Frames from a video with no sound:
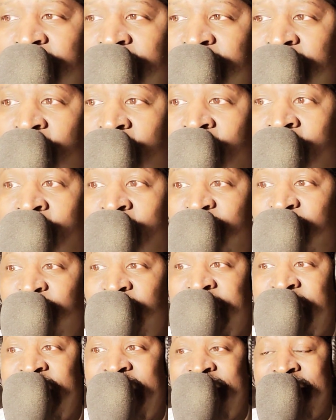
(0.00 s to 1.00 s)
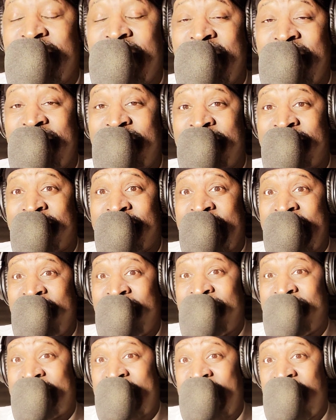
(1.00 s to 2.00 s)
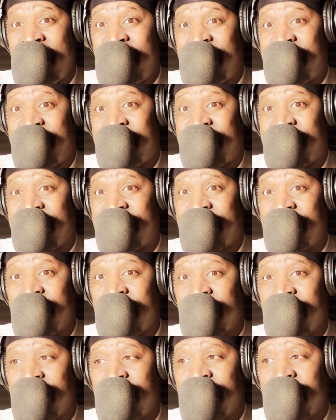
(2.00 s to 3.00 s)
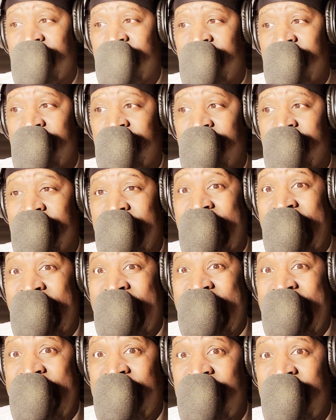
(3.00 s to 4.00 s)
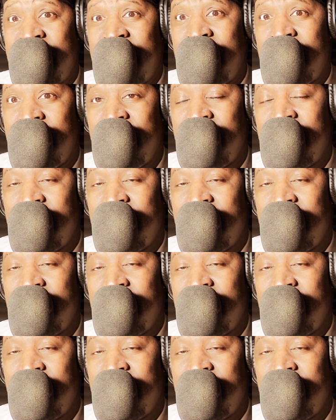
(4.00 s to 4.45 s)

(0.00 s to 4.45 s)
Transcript: to offer his assistance, aiding